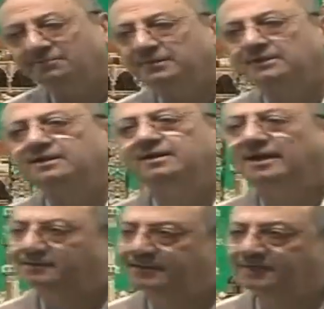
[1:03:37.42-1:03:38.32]
But the
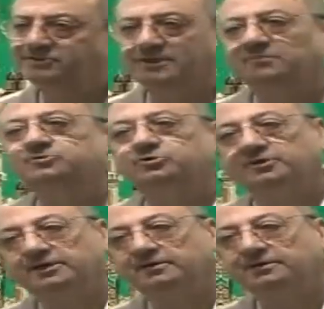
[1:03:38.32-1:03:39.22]
qad has come so
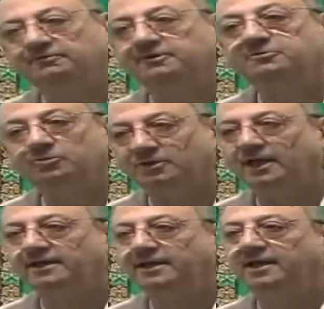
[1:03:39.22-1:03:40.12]
it, with
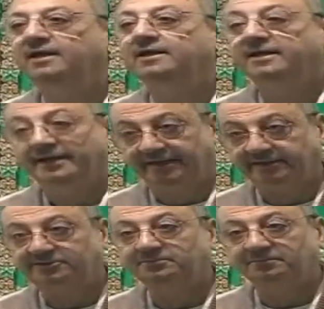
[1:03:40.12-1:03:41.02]
mudaria
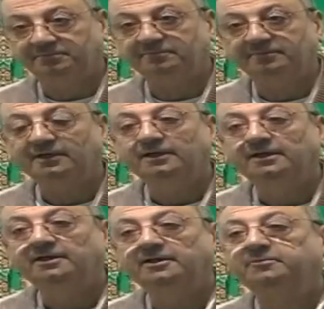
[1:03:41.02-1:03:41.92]
it's,
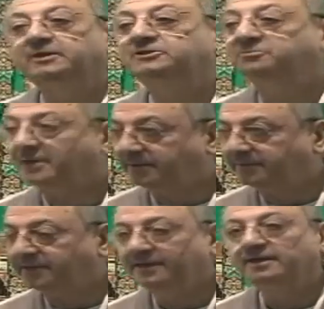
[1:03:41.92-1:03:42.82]
it means
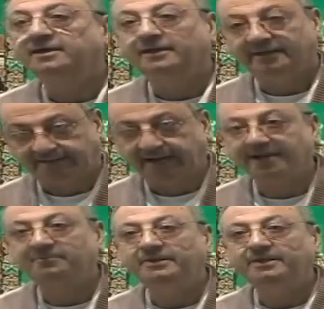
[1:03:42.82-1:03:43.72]
maybe,
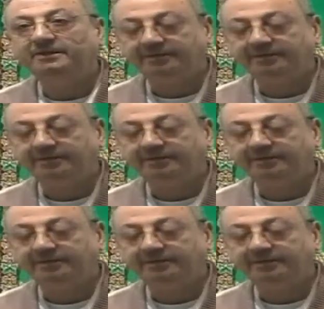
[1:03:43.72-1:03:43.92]
can be.